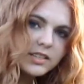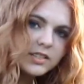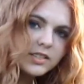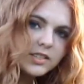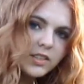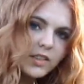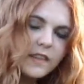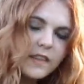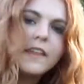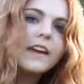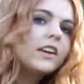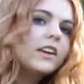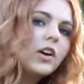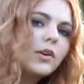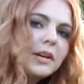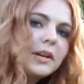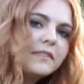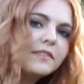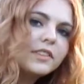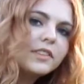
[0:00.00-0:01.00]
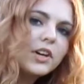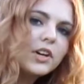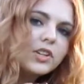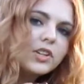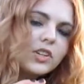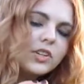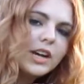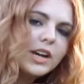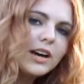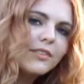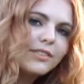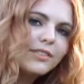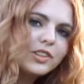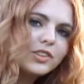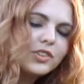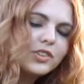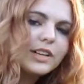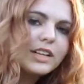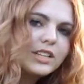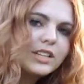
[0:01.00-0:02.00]
so that they know even though you don't have the
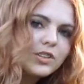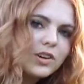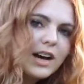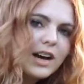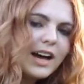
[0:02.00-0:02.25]
treat in your